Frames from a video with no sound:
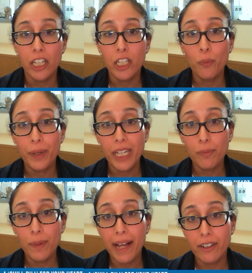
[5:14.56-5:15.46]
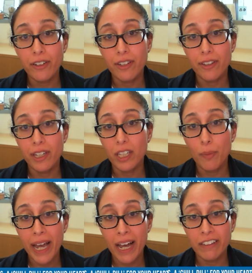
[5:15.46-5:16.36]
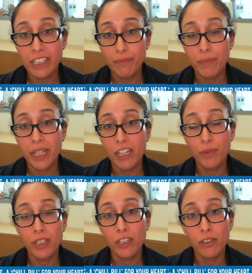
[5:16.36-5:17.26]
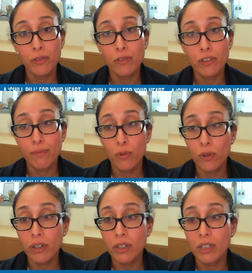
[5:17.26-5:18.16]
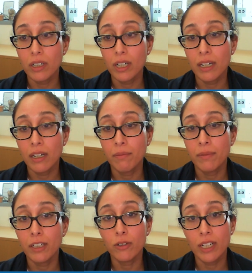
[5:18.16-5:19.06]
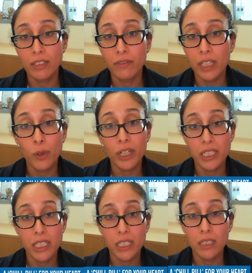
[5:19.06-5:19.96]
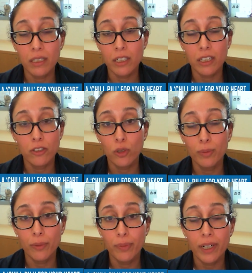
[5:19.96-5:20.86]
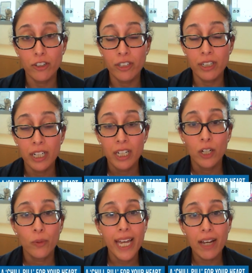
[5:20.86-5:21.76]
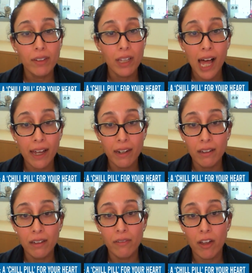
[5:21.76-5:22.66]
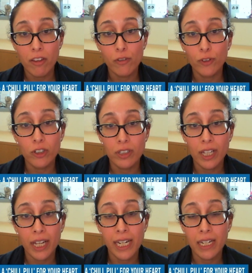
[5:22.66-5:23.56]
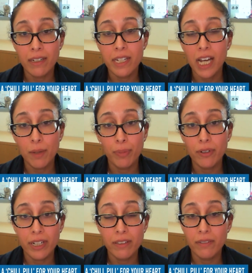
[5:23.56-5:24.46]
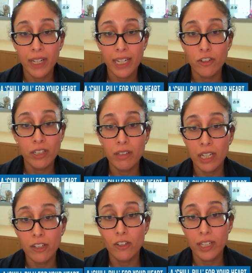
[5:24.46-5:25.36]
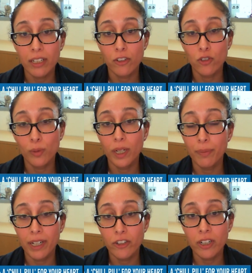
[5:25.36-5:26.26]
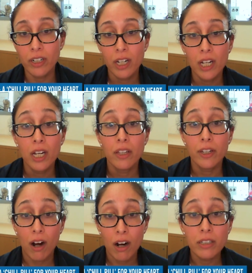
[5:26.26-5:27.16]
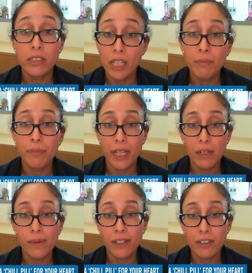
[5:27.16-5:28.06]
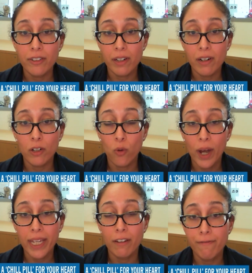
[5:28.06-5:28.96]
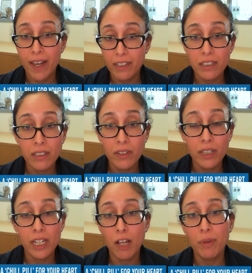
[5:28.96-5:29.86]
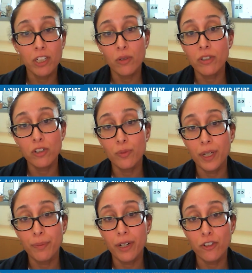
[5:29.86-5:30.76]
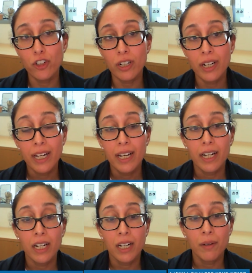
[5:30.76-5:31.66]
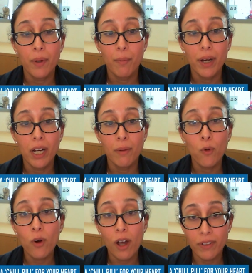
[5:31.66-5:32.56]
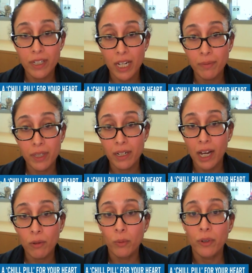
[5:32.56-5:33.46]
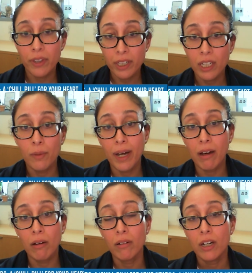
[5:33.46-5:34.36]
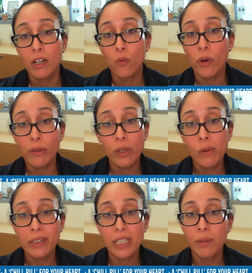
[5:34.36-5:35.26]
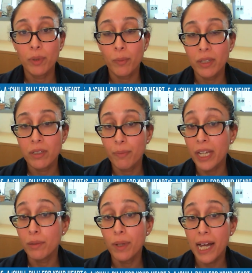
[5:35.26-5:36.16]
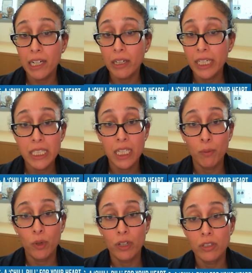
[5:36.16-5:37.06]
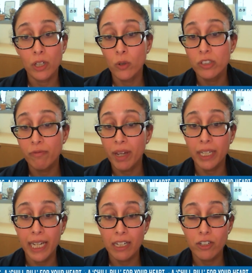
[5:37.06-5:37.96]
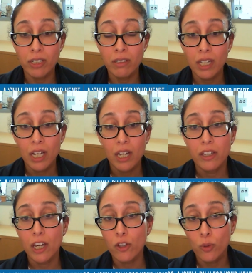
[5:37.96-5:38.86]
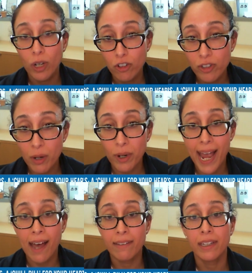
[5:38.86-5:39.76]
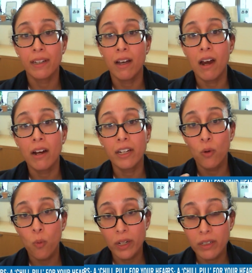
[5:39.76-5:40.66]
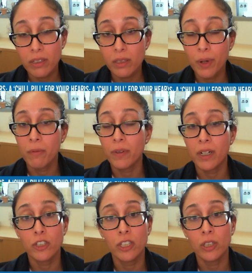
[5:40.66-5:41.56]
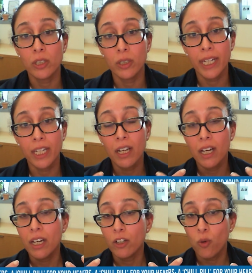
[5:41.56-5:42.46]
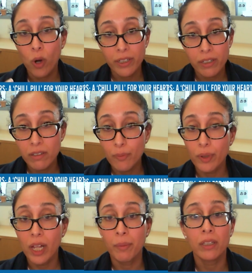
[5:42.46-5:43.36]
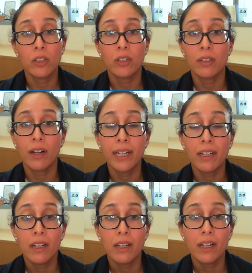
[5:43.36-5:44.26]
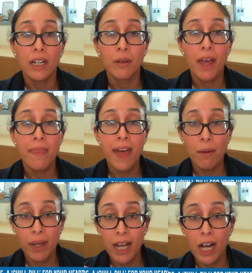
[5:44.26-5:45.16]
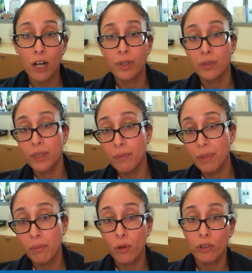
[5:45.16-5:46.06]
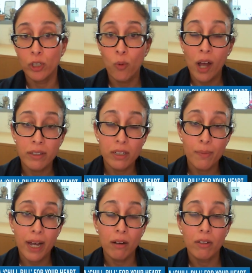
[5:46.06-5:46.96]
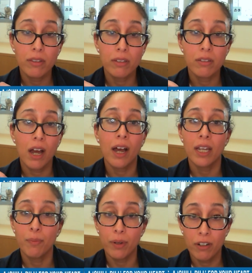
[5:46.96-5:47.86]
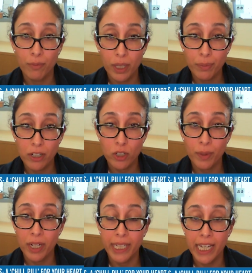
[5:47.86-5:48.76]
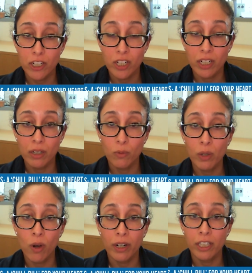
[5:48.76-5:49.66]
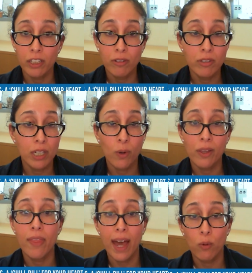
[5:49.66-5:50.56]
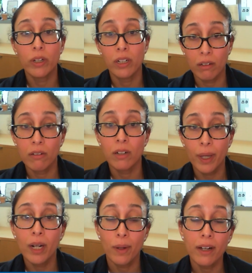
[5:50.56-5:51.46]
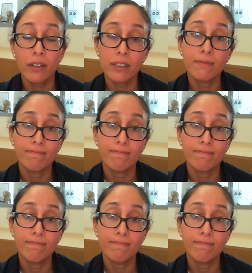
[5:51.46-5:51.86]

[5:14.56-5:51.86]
You know, beta blockers, I think in the past may have been used more um, aggressively or more consistently to control blood pressure. We have a lot of other first line antihypertensive agents, agents that control blood pressure. There are some beta blockers that are quite effective in helping to reduce blood pressure, um, but more oftentimes than not, when we're thinking about whether we want to implement a beta blocker in someone's host of medications. The other questions that we're asking are, you know, what does the pump function look like? You know, what does the plumbing look like? Um, and that might help us be a bit more nuanced about the type of blood pressure medication we want to use and whether that would include a beta blocker.